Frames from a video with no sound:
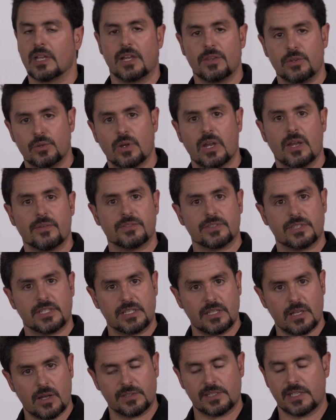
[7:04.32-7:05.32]
And you have
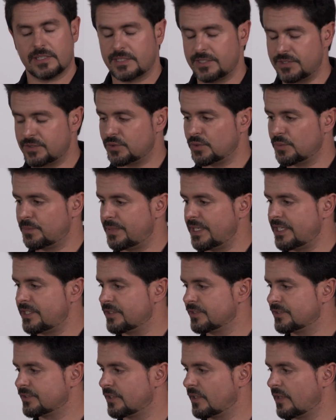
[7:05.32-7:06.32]
seen now that these two
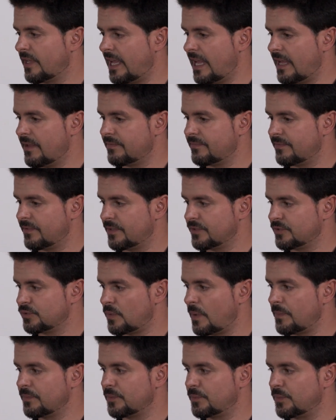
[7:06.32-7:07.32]
pages have
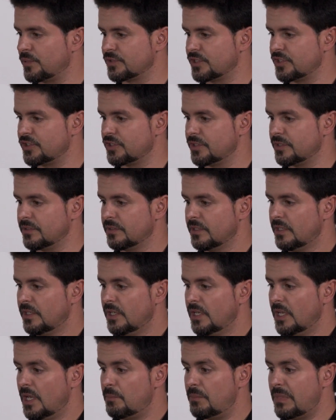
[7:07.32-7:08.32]
swapped position.
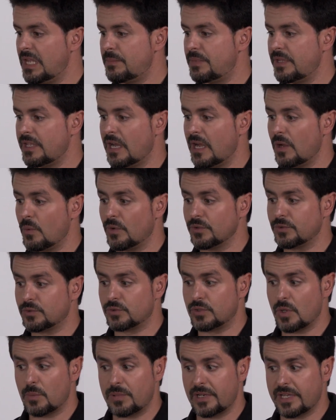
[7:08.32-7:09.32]
Maybe I want
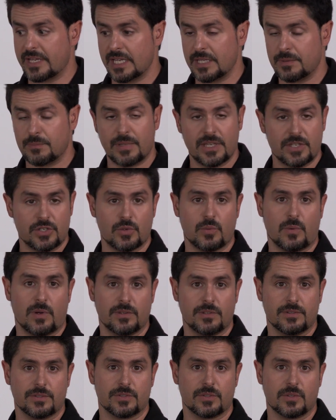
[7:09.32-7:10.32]
to duplicate page
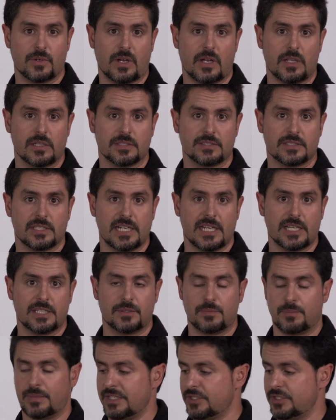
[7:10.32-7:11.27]
1, so I'll select